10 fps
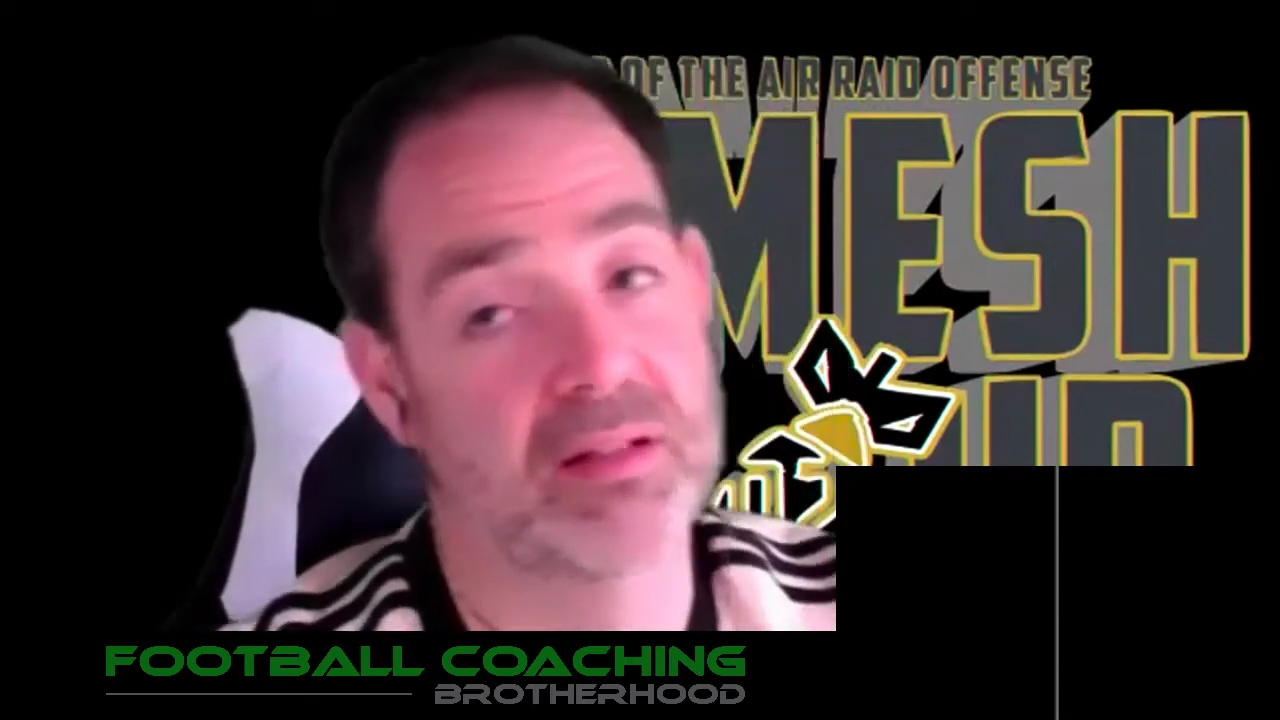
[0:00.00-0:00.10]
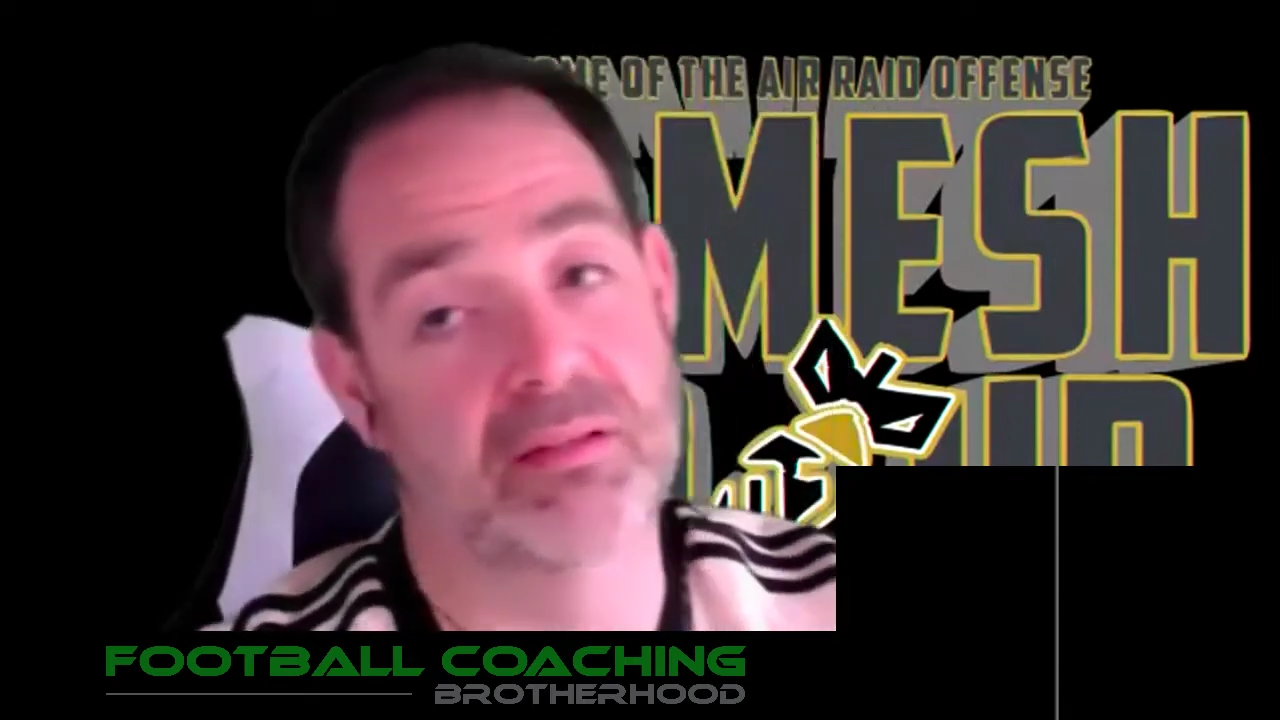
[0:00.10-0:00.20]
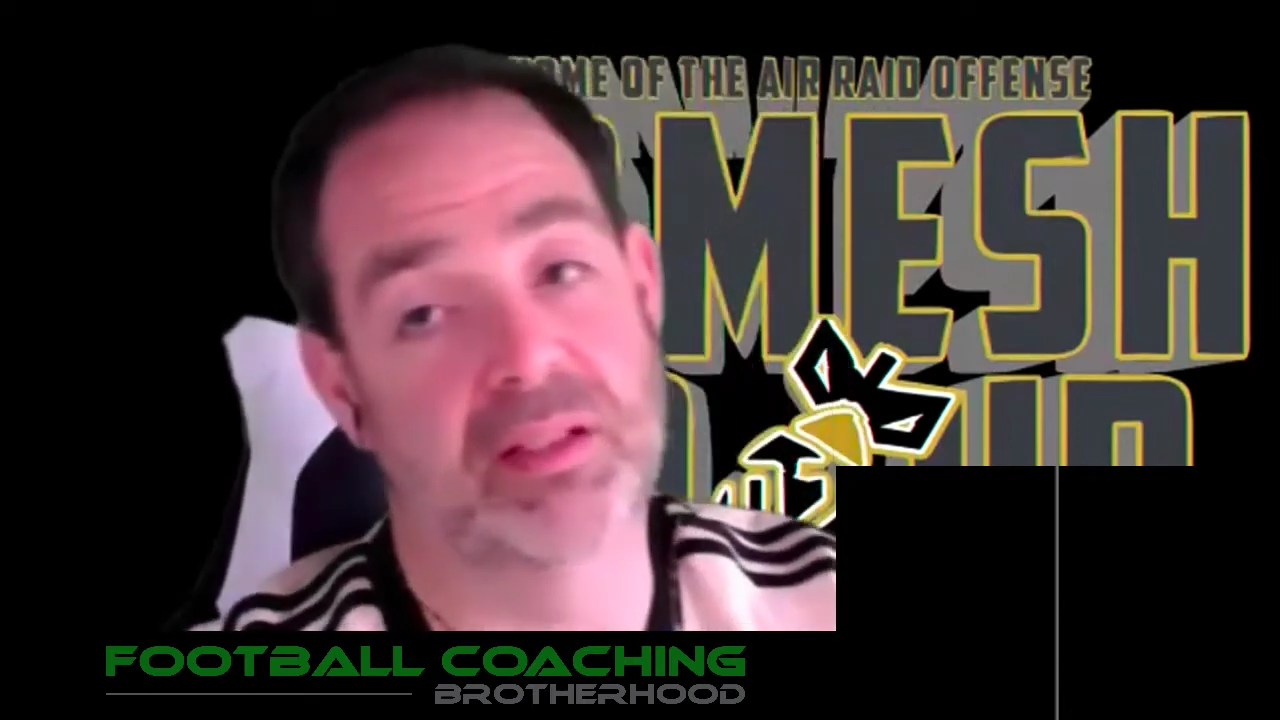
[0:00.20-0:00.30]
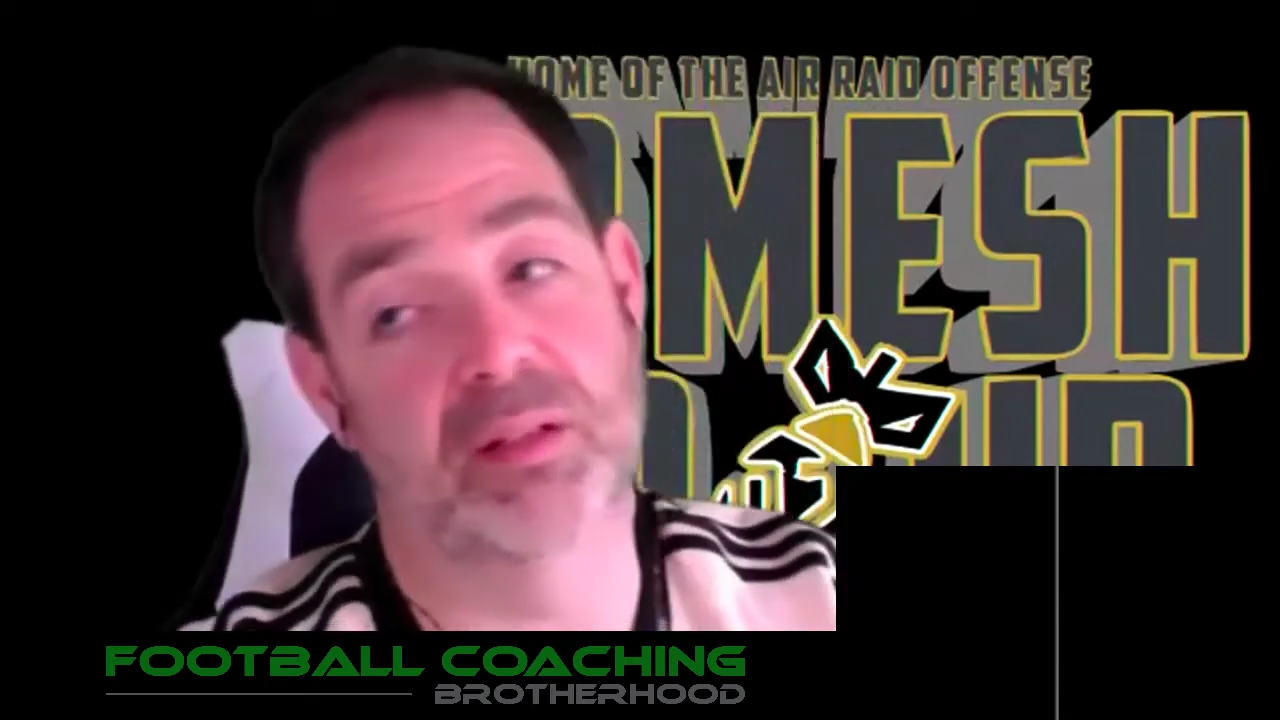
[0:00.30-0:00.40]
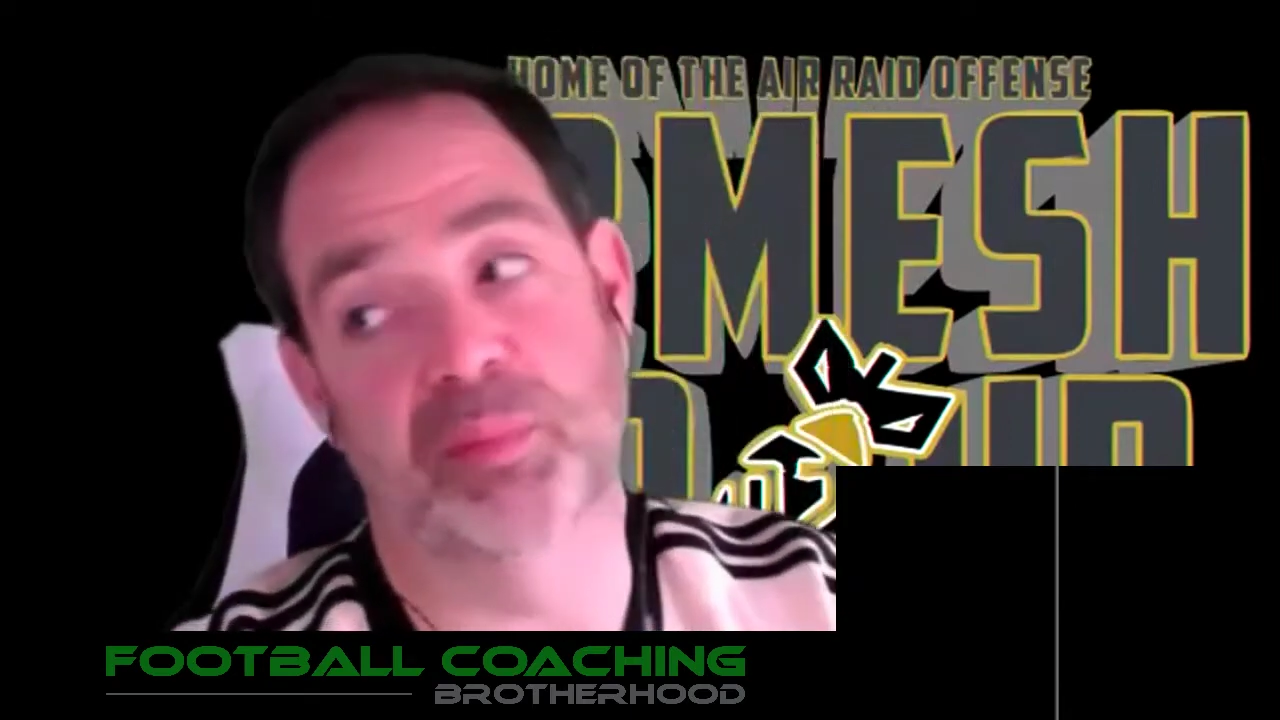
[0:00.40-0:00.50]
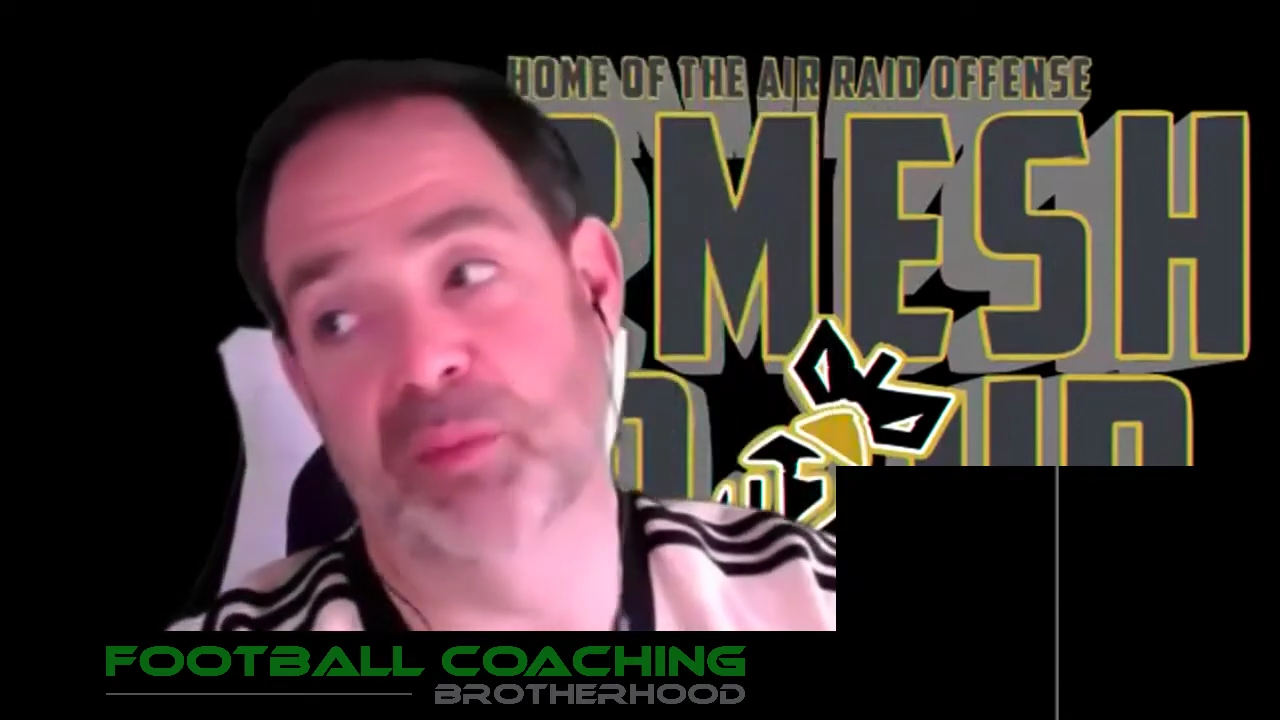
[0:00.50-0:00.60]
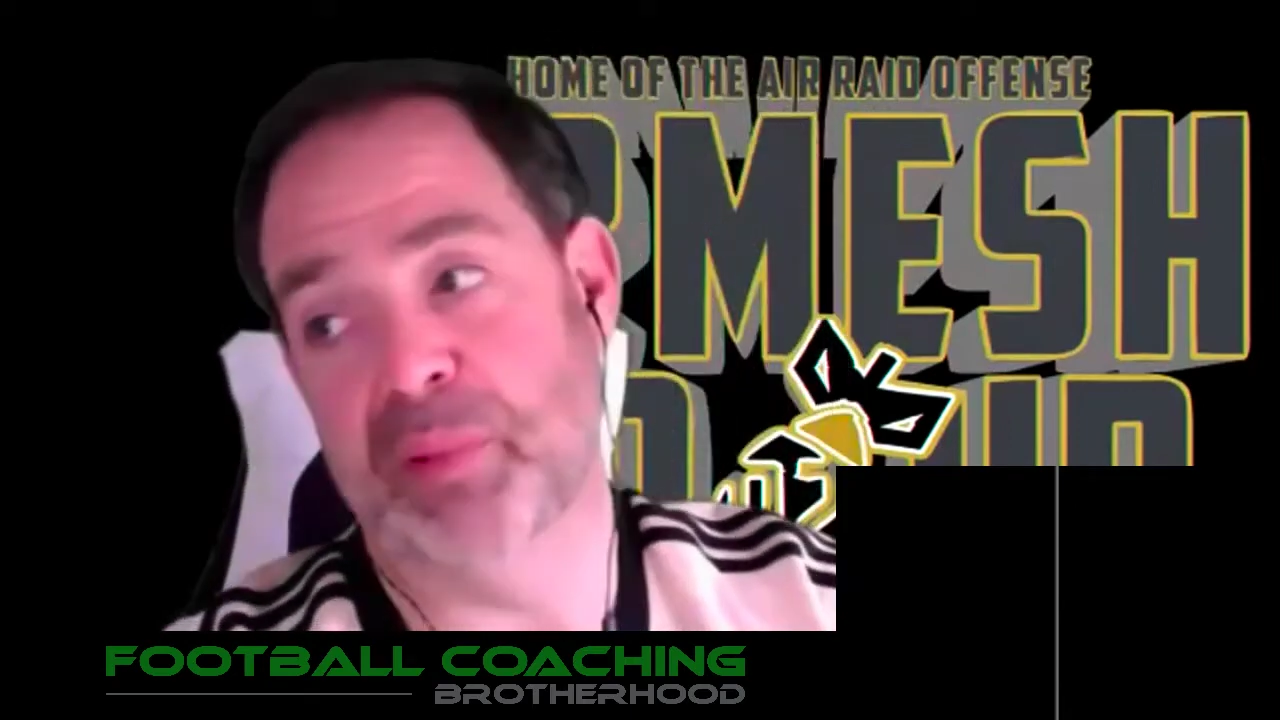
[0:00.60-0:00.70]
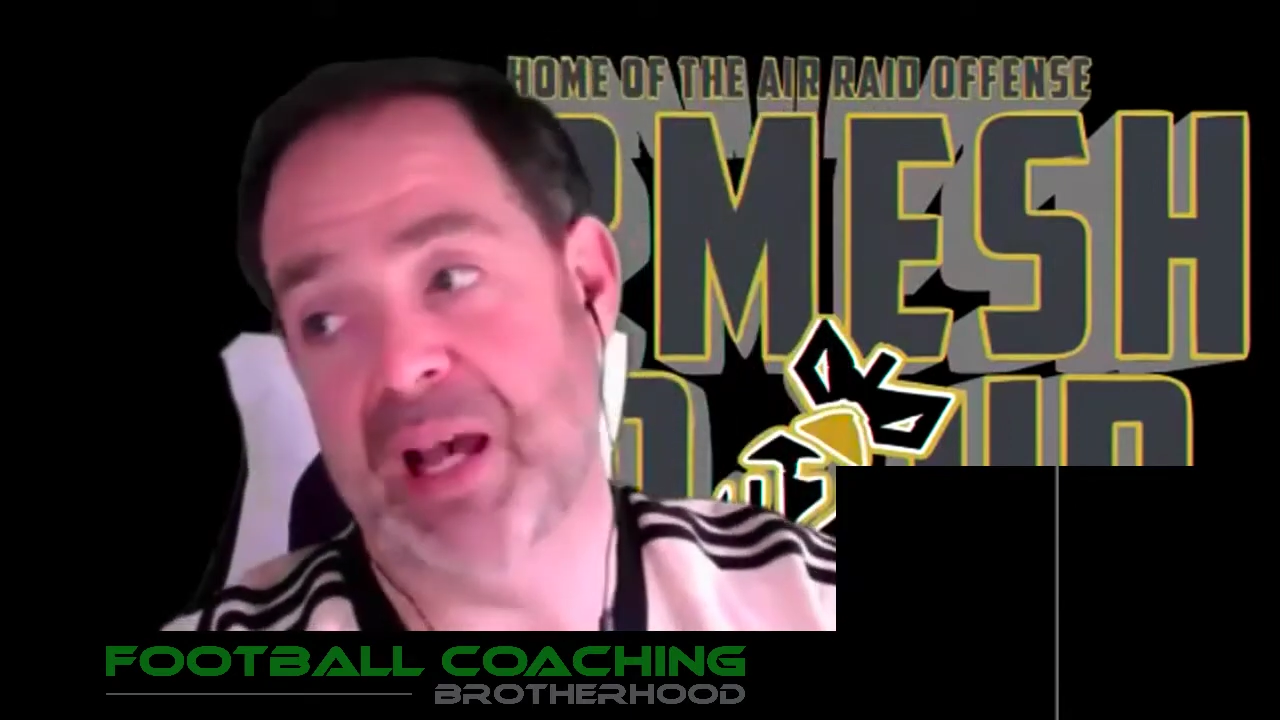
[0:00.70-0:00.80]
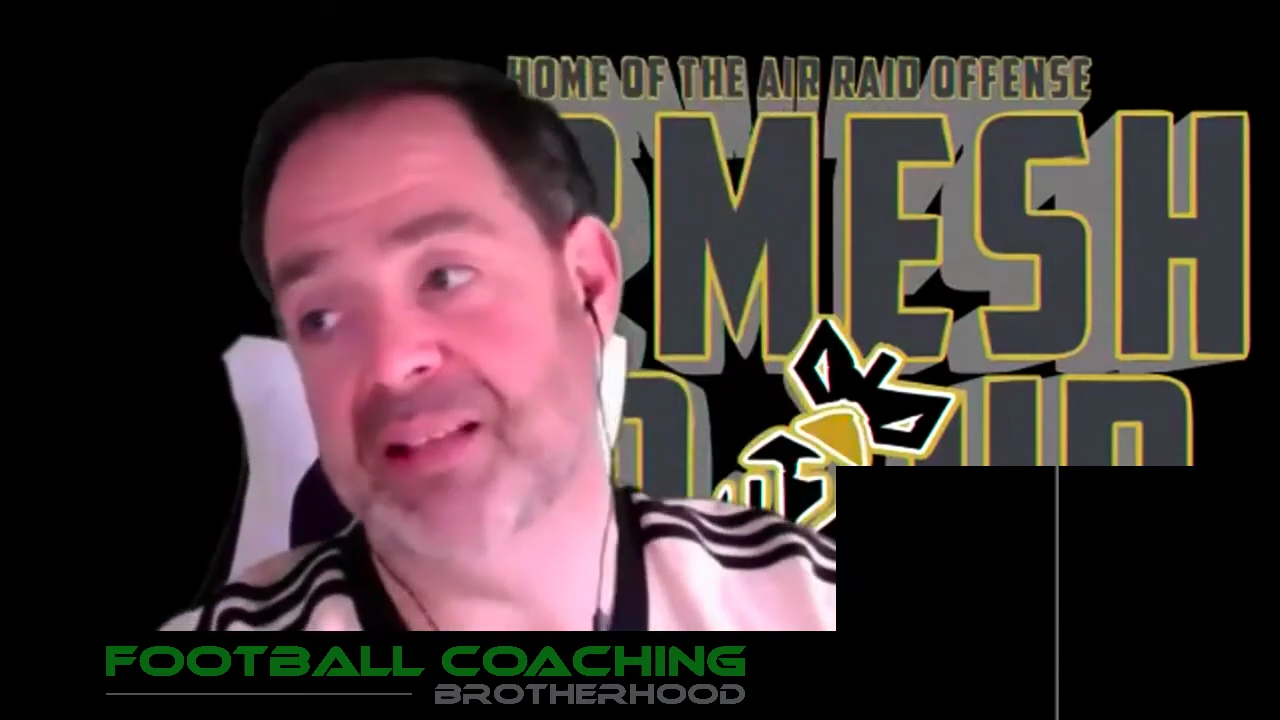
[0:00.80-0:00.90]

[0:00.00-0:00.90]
but the bad